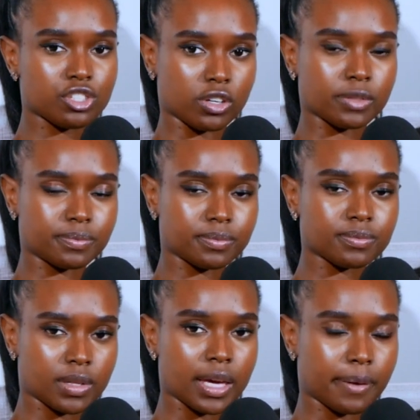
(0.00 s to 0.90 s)
for sure.
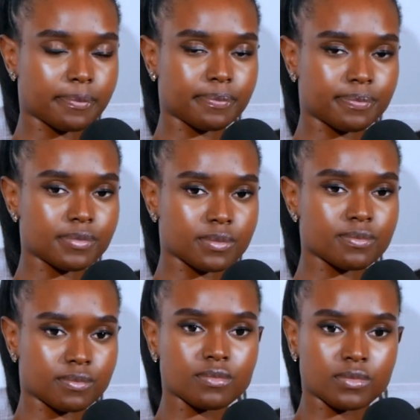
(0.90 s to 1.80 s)
Yeah.
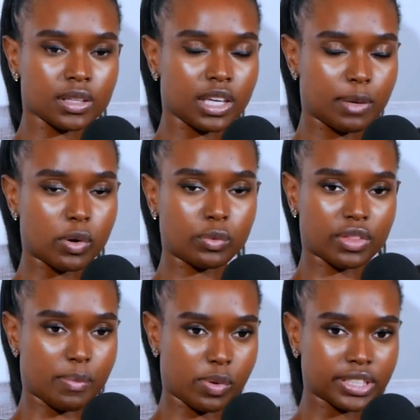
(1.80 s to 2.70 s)
Keep
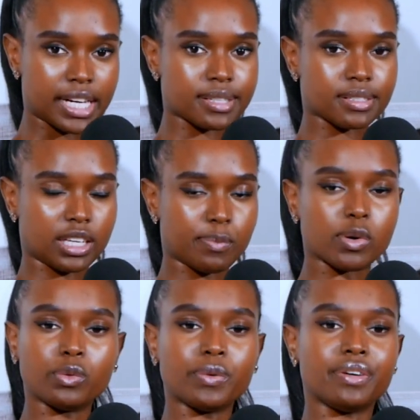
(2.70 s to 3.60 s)
on with the podcast.
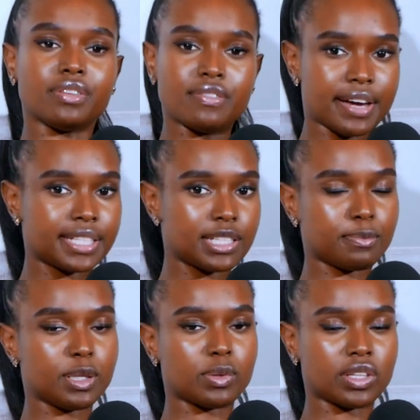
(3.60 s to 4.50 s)
Keep on with
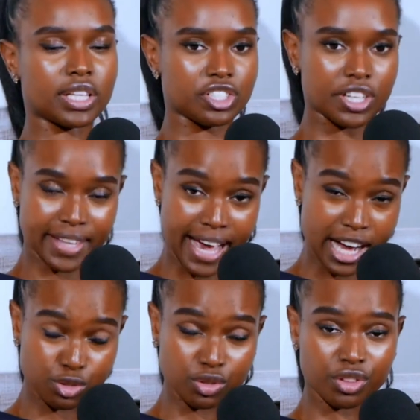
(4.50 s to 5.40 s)
inviting people that share
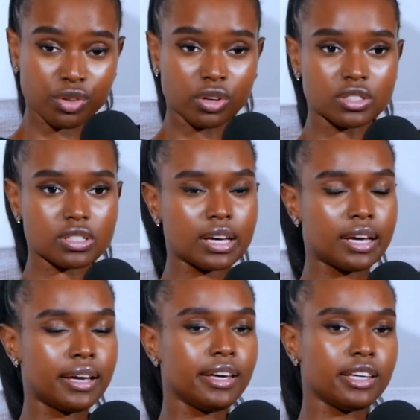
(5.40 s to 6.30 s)
their actual thoughts.
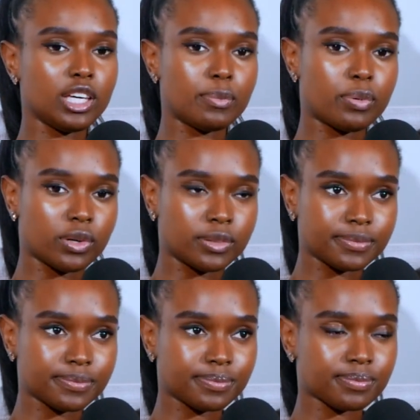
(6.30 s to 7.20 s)
Did keep come on. back
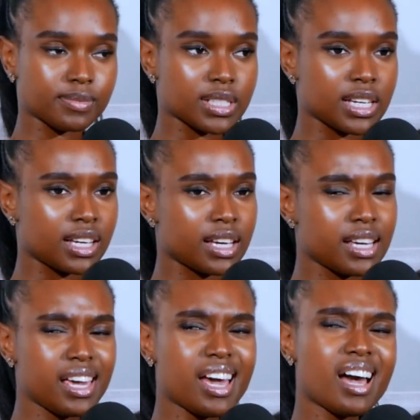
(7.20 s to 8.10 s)
again?
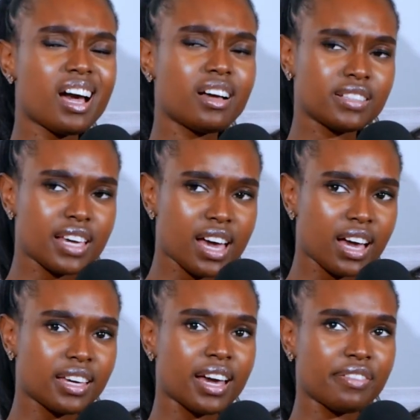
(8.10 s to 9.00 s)
Yeah,
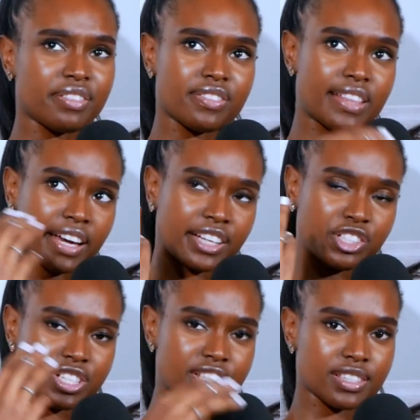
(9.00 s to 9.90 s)
yeah, yeah. If it's like
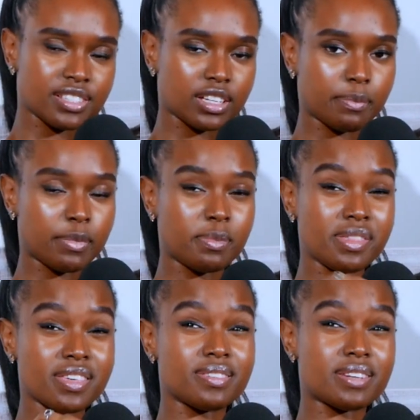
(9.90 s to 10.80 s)
an interesting setup,
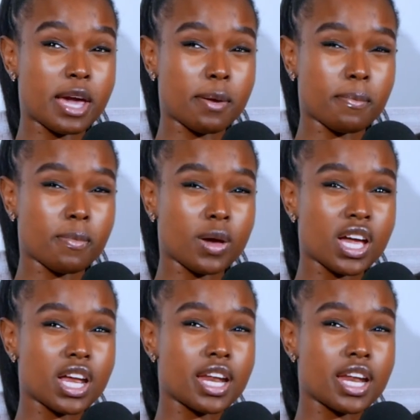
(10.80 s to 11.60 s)
maybe this time